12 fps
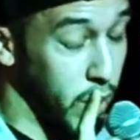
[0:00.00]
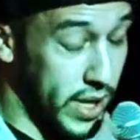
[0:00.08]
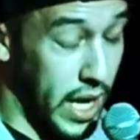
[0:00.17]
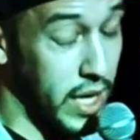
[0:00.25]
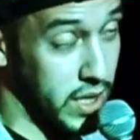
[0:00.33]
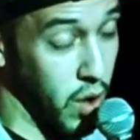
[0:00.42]
so
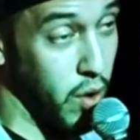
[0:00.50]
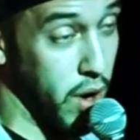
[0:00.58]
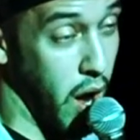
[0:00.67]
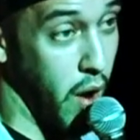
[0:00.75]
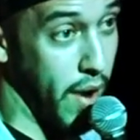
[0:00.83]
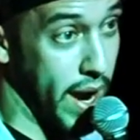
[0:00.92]
what the hell is
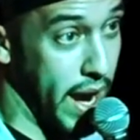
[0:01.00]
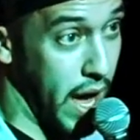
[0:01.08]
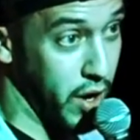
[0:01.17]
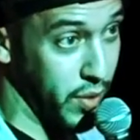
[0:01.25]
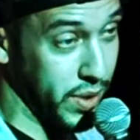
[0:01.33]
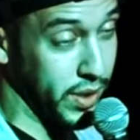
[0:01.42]
going on right
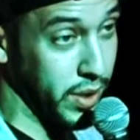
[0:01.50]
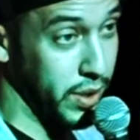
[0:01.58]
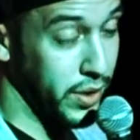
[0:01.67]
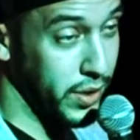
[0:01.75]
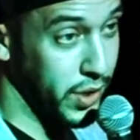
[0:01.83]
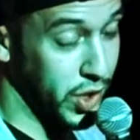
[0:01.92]
now? You're,
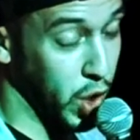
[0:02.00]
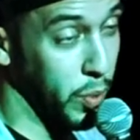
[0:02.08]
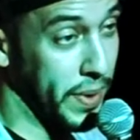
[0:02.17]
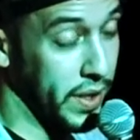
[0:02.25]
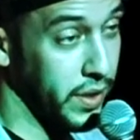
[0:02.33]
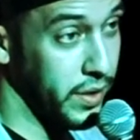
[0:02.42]
you're
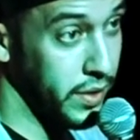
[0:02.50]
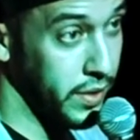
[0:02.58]
stupid.